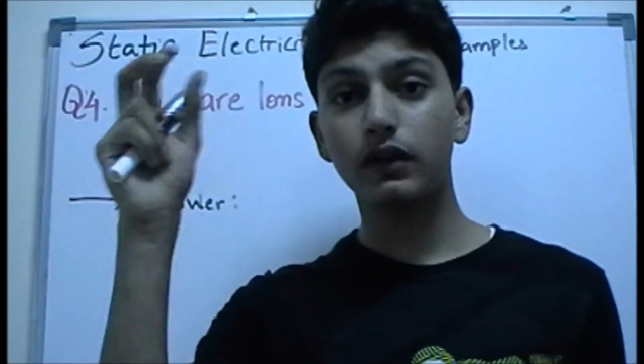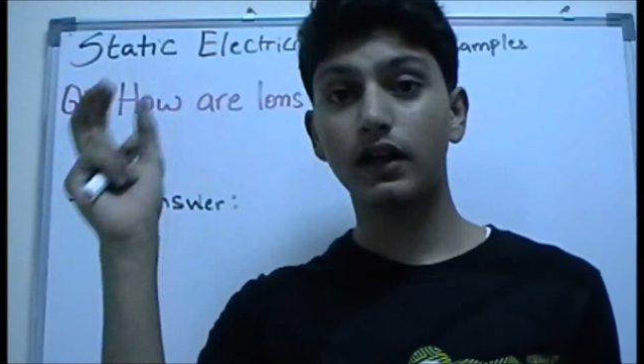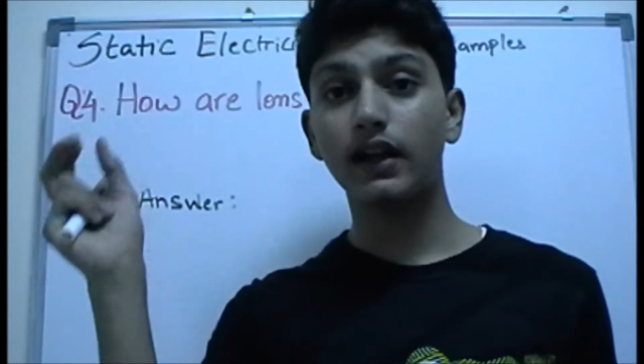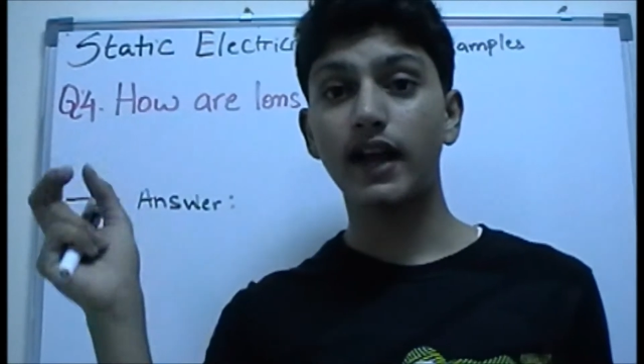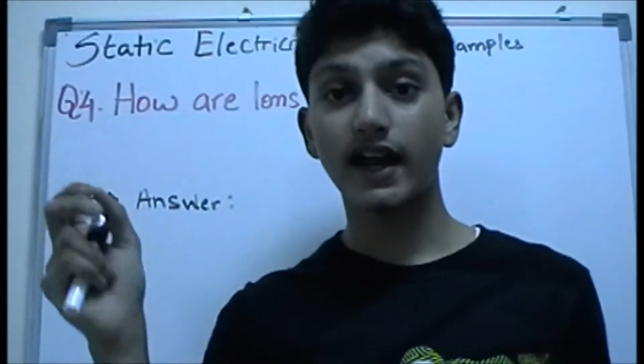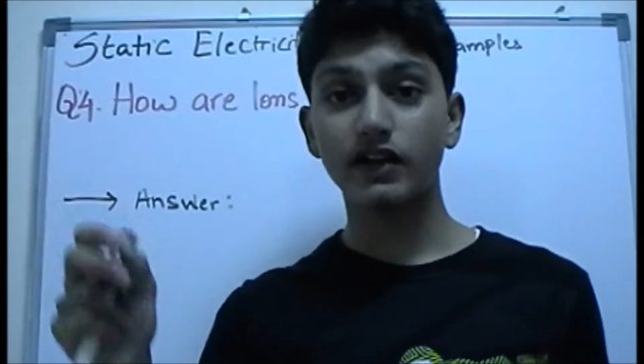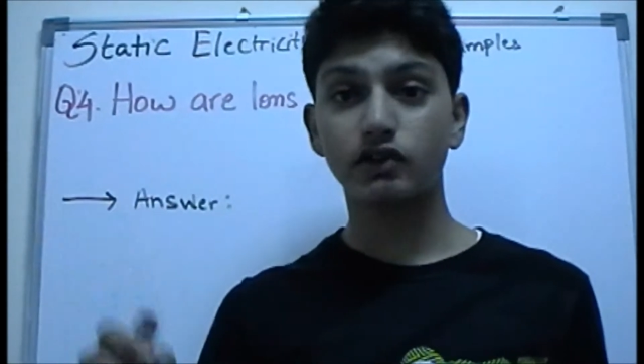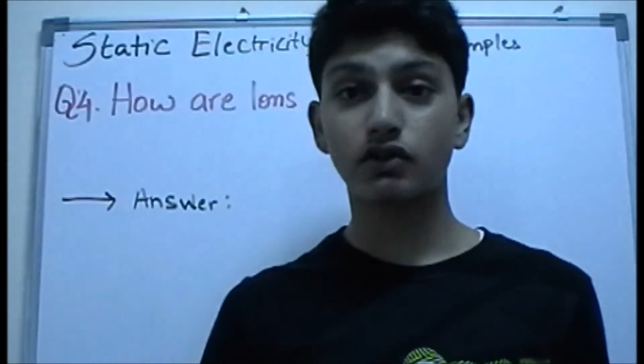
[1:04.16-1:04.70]
the
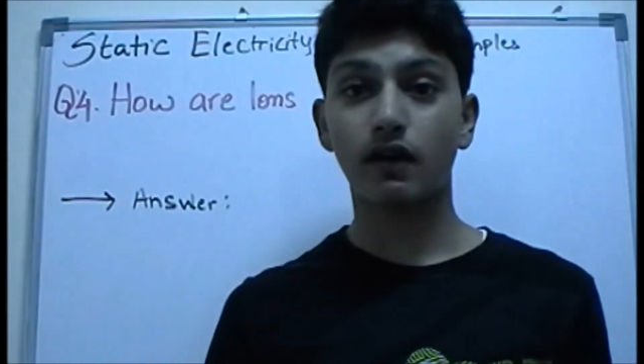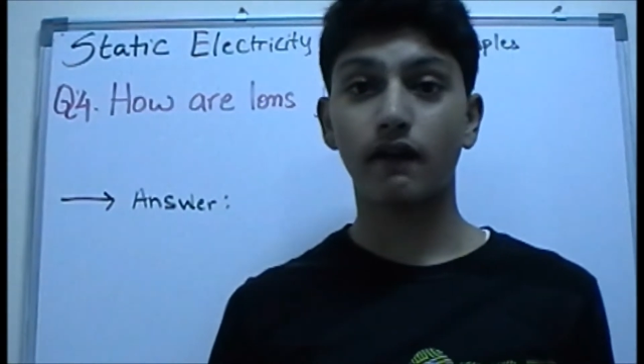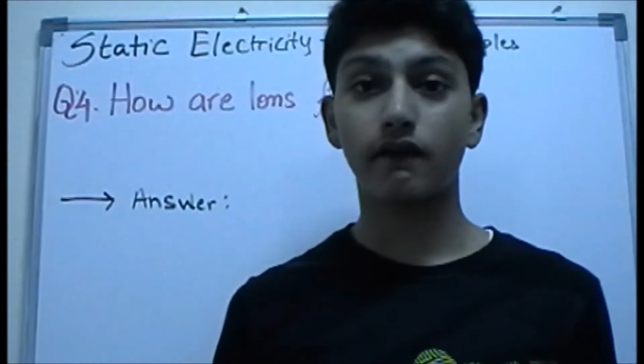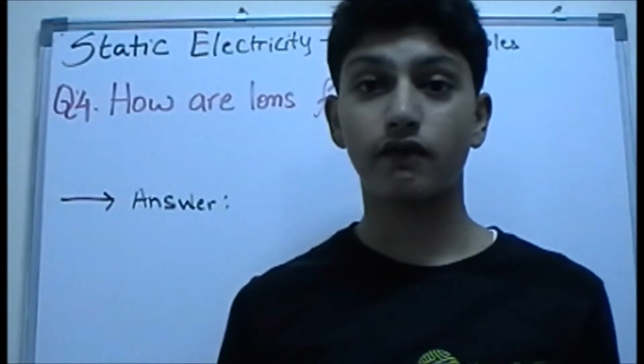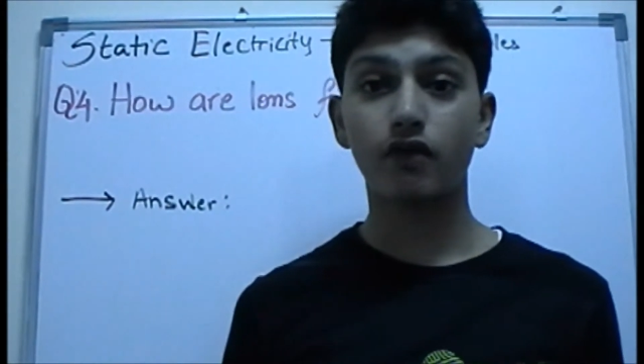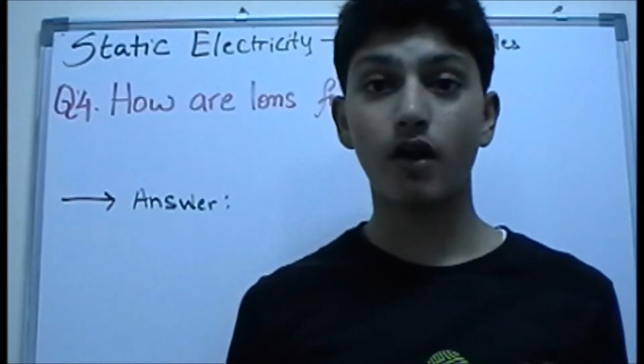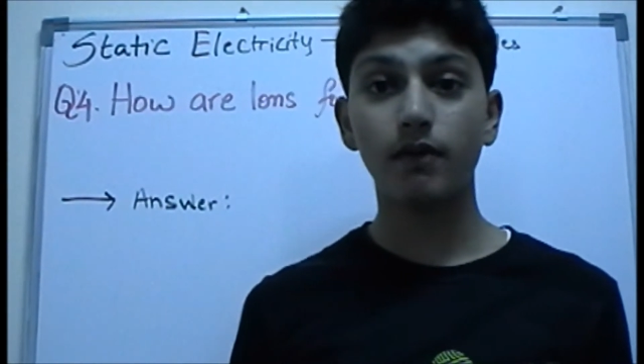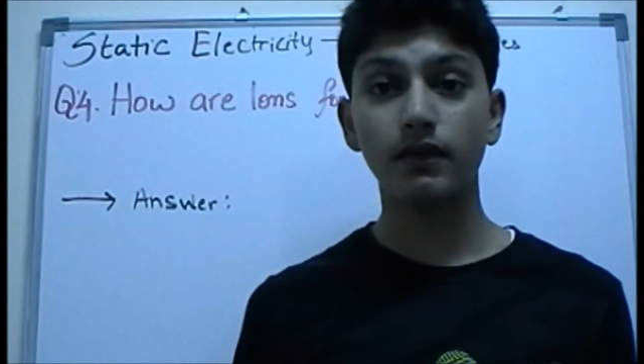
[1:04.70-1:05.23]
electron
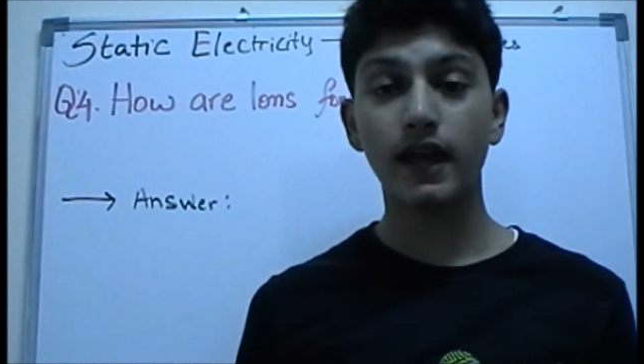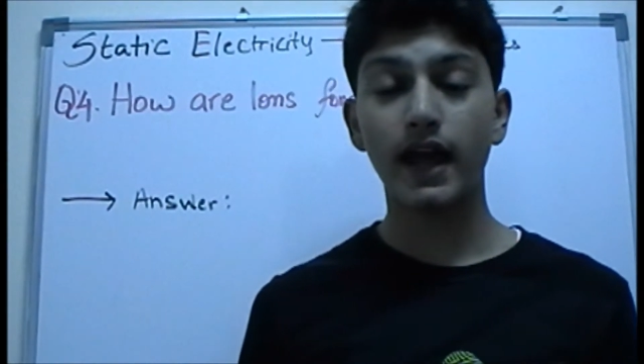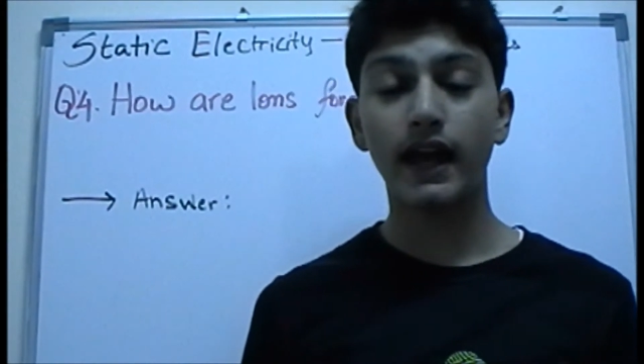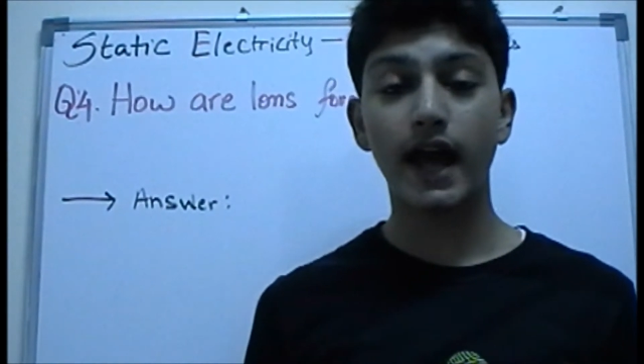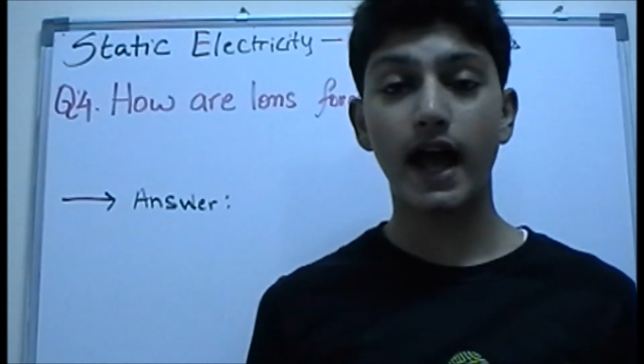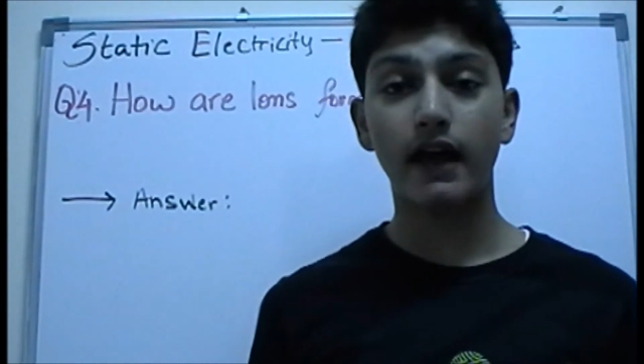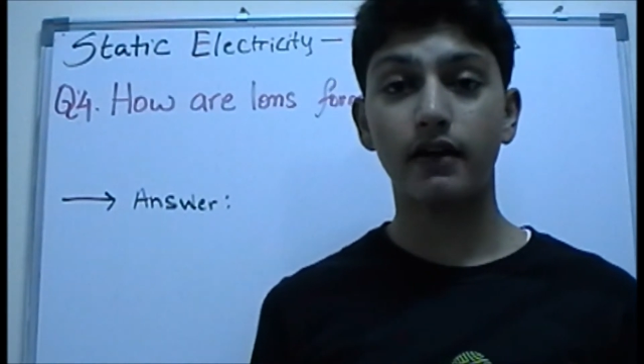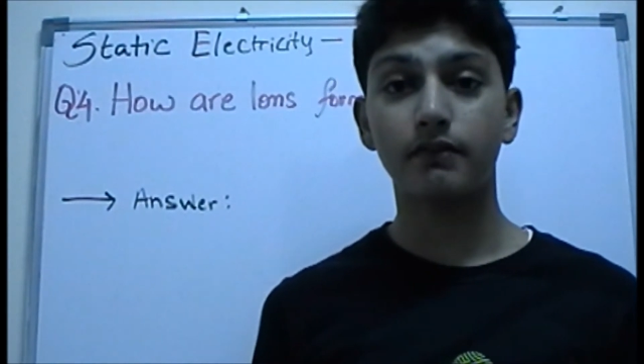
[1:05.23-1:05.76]
from that
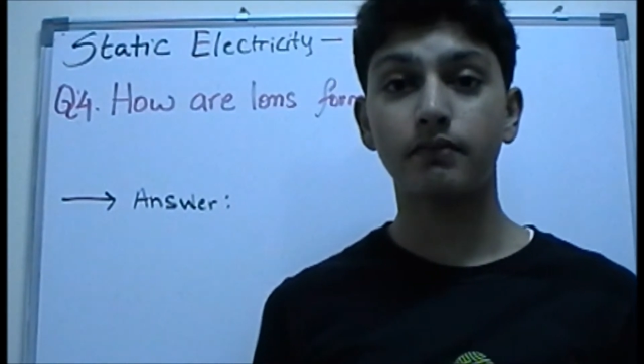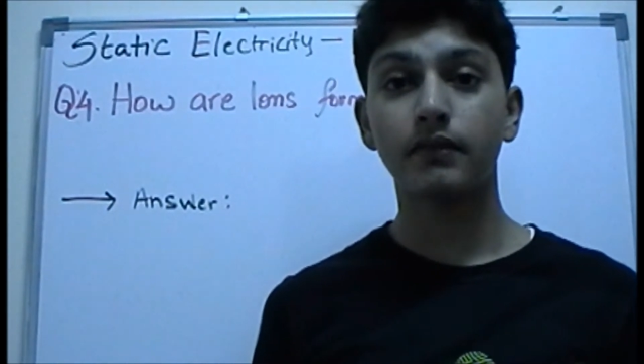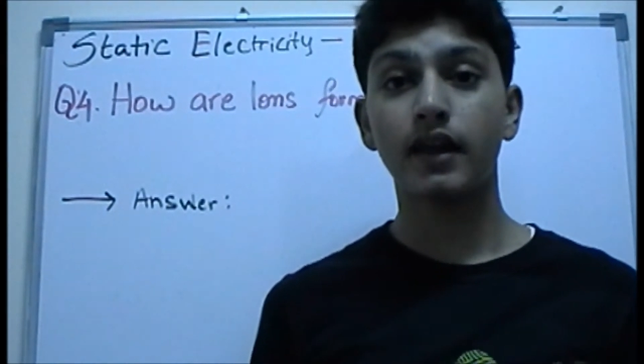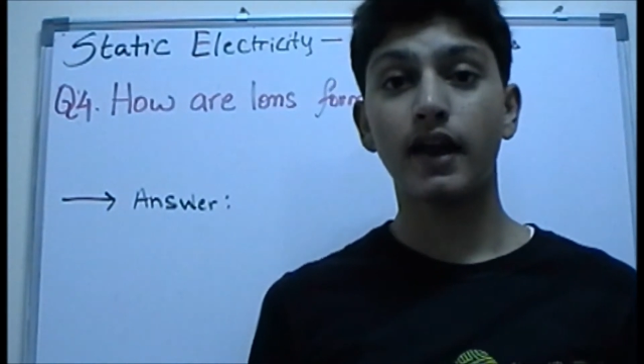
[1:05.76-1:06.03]
atom,